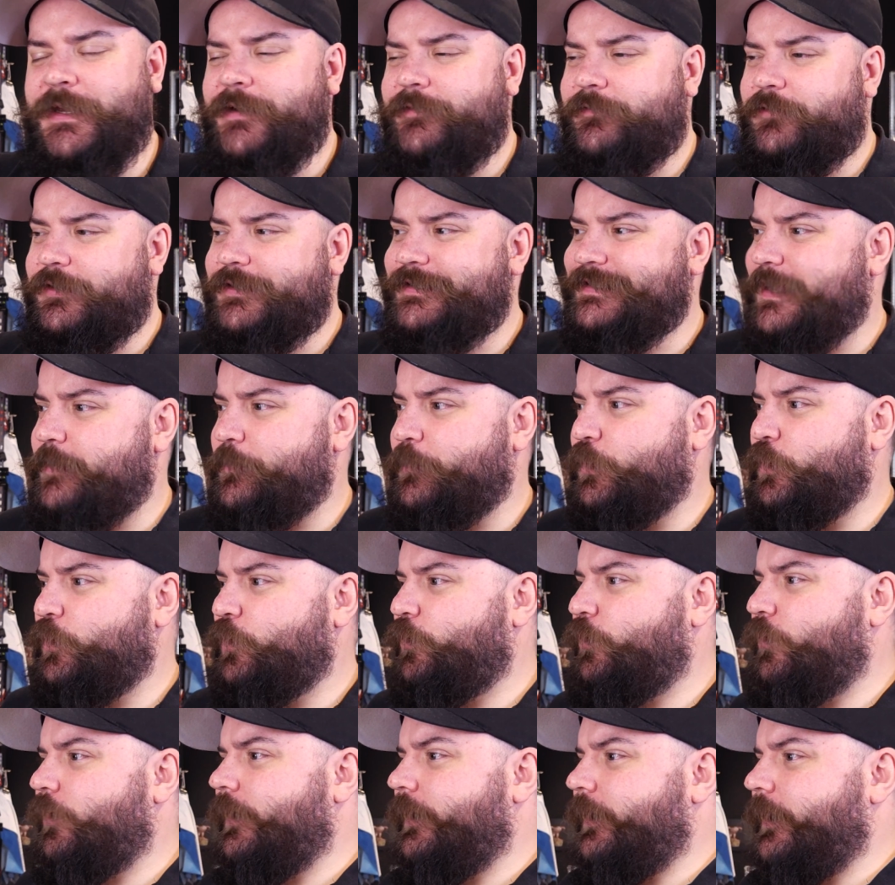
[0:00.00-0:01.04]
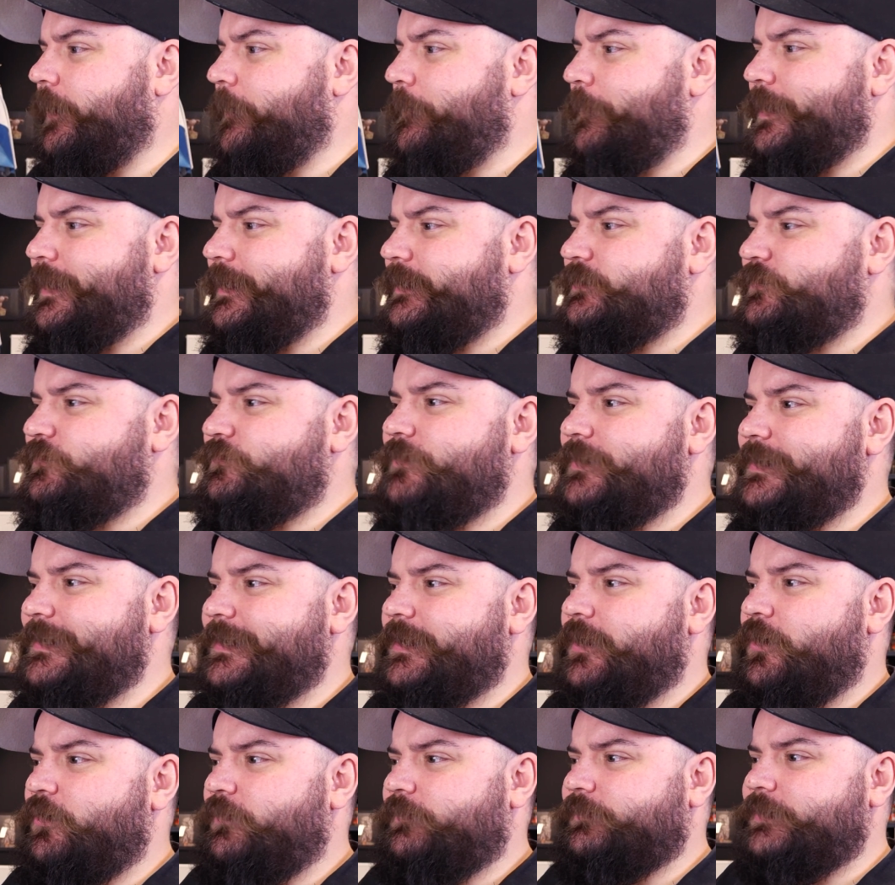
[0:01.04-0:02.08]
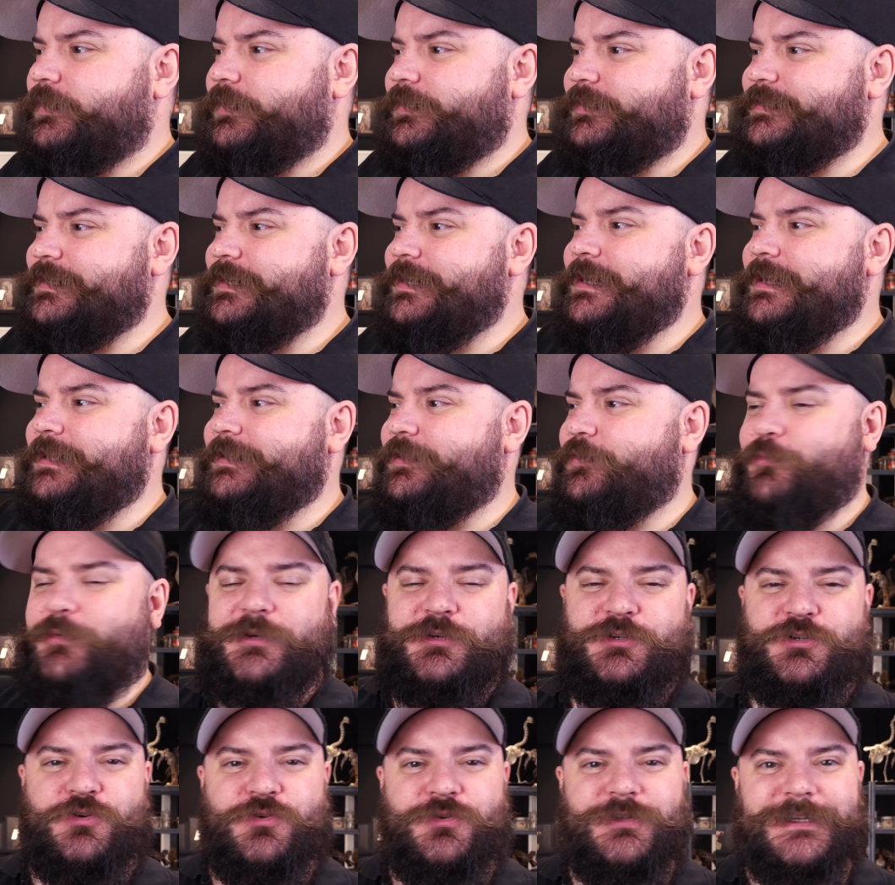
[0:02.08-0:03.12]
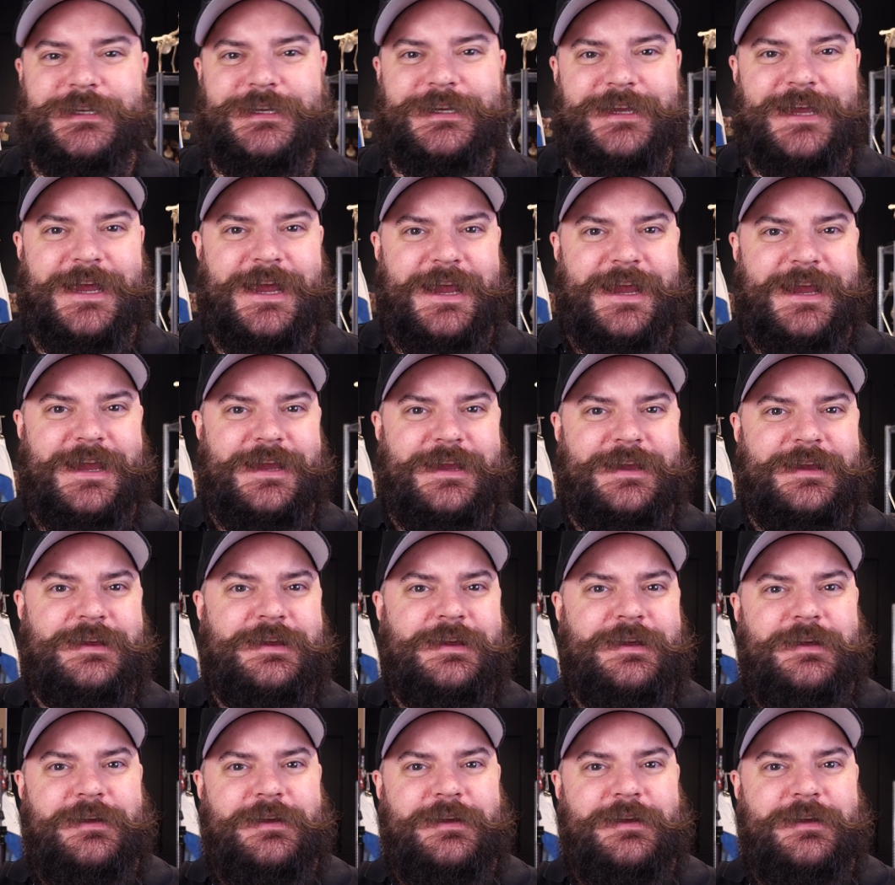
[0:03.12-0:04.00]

For example, it's really obvious that we're shooting a